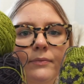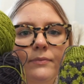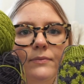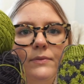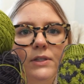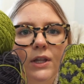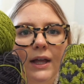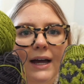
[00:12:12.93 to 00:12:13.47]

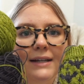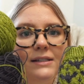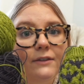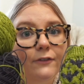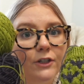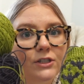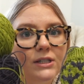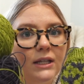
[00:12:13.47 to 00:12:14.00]
So that is the
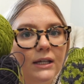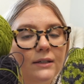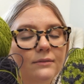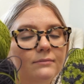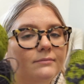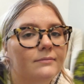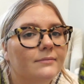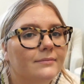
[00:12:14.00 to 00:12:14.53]
first thing
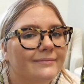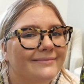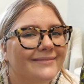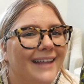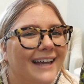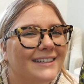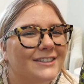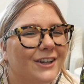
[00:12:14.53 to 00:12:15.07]

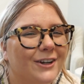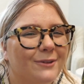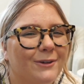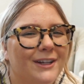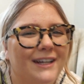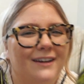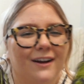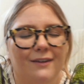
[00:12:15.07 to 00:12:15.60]
that I started
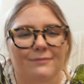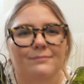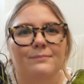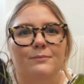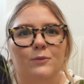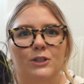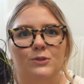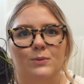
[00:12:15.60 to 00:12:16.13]
working on,
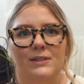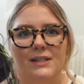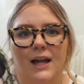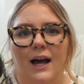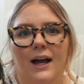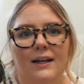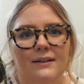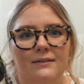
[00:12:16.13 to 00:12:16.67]
which was
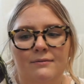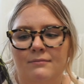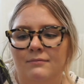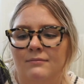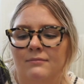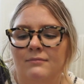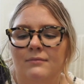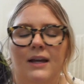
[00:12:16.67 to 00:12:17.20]
not
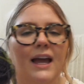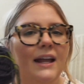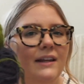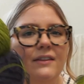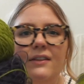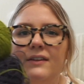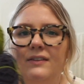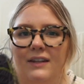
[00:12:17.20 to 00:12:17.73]

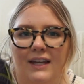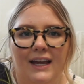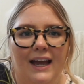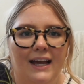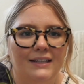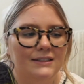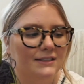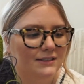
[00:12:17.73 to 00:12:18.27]
anything that I
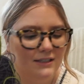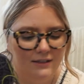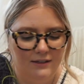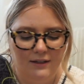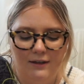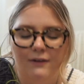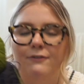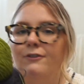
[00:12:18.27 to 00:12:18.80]
asked
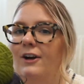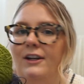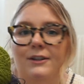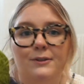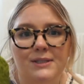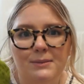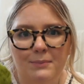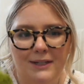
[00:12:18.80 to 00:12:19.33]
for
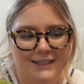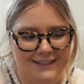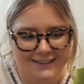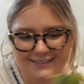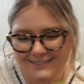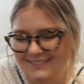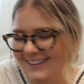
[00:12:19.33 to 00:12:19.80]
anyone's opinion.